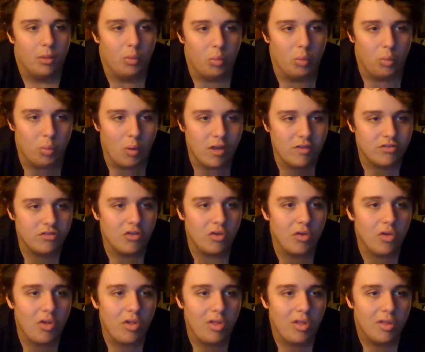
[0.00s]

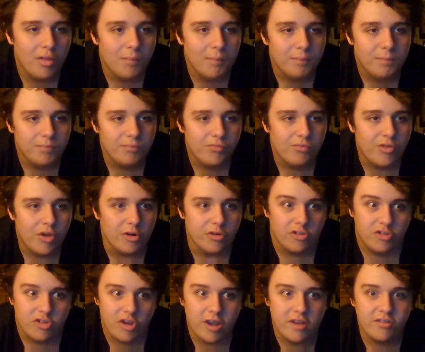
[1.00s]
Russell, there's
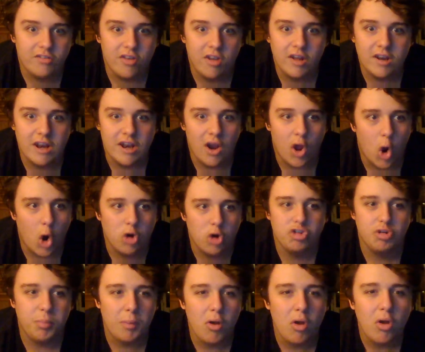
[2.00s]
Chiasson and
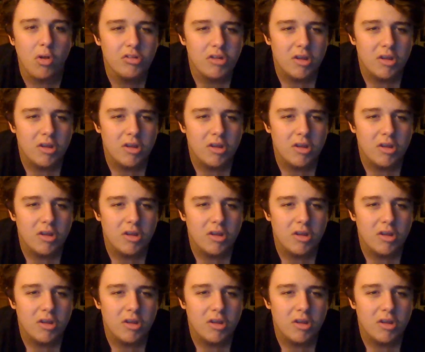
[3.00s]
Archibald.